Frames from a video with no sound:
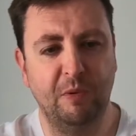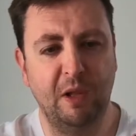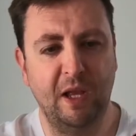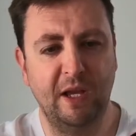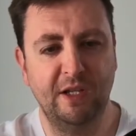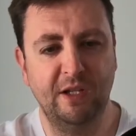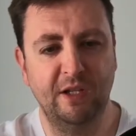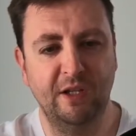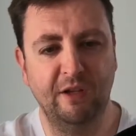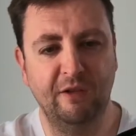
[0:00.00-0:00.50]

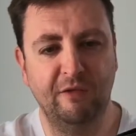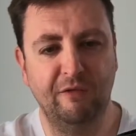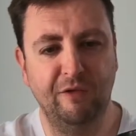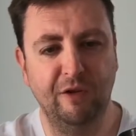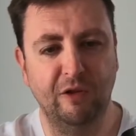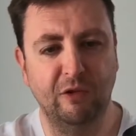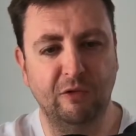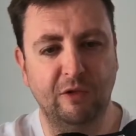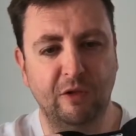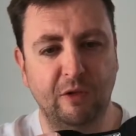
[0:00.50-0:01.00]
plastic
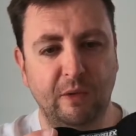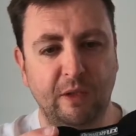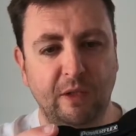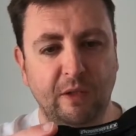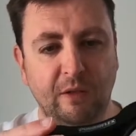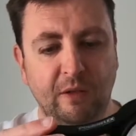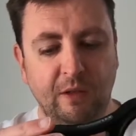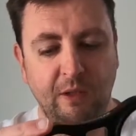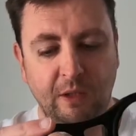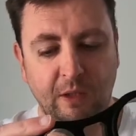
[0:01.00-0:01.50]
feel to it.
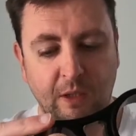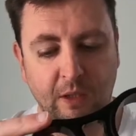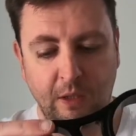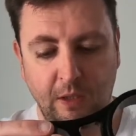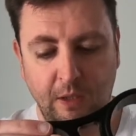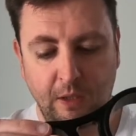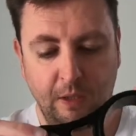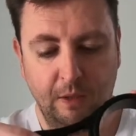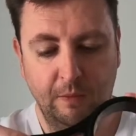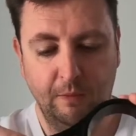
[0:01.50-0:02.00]

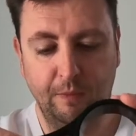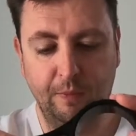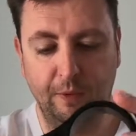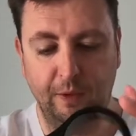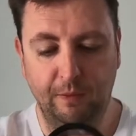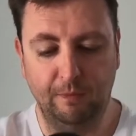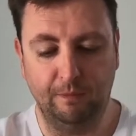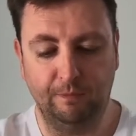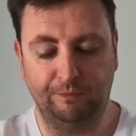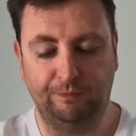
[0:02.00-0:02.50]

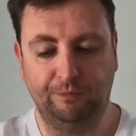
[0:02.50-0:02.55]
But